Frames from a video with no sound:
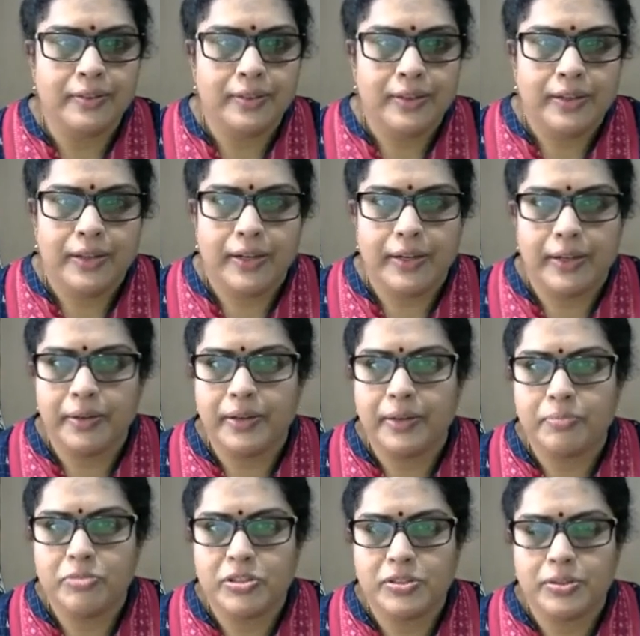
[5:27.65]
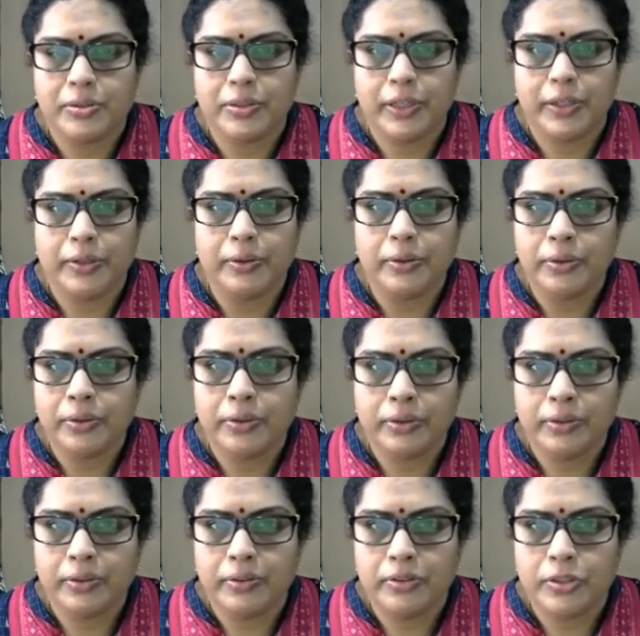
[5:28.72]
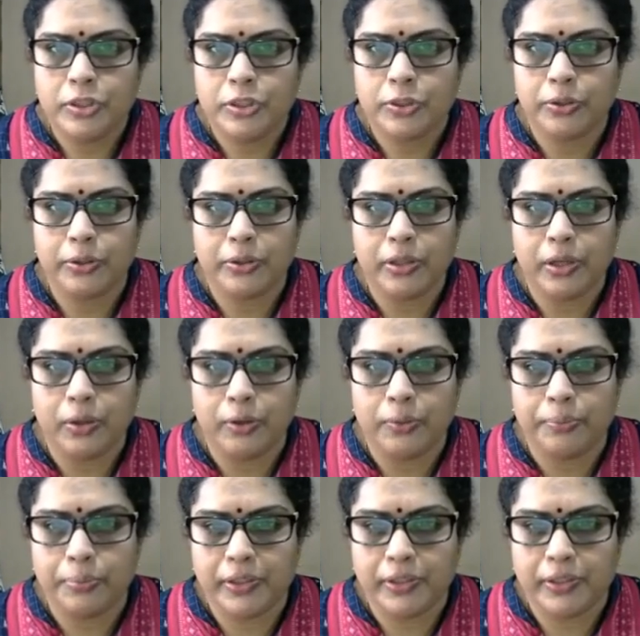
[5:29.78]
and here I'm just going to show you the output.